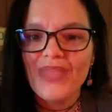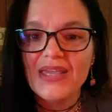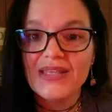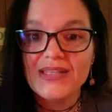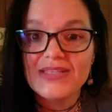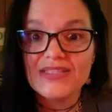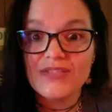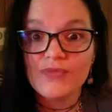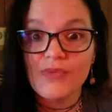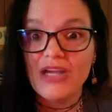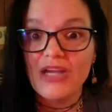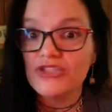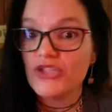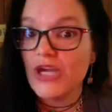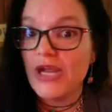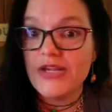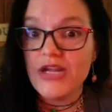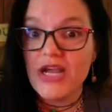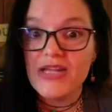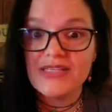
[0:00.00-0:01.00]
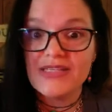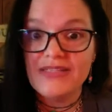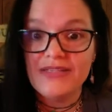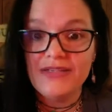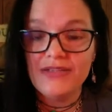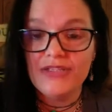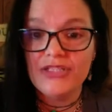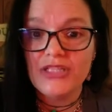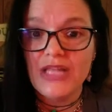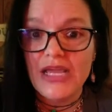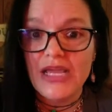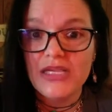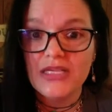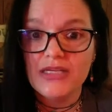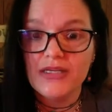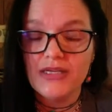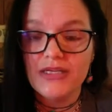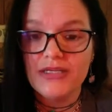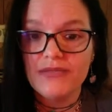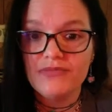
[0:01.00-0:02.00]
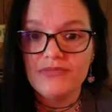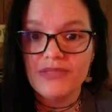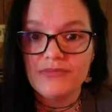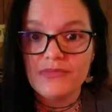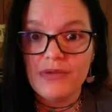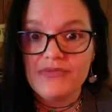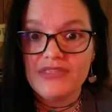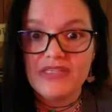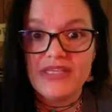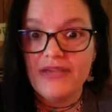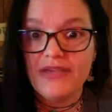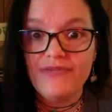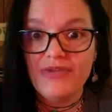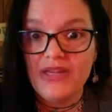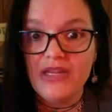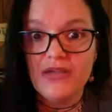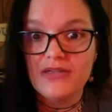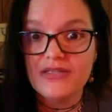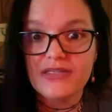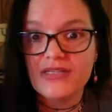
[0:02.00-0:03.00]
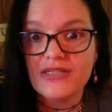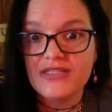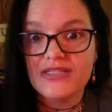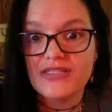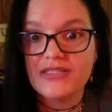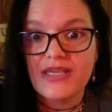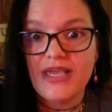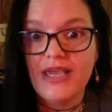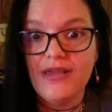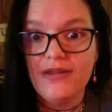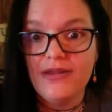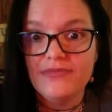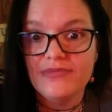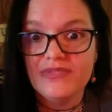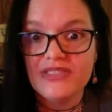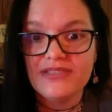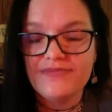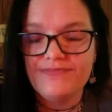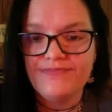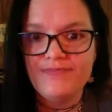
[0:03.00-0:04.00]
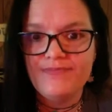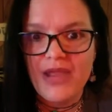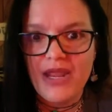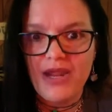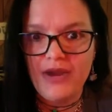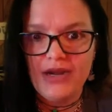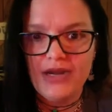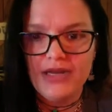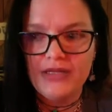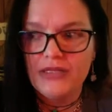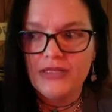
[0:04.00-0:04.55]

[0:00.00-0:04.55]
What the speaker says: this is why I try not to, sometimes get videos because I just can't almost bear it.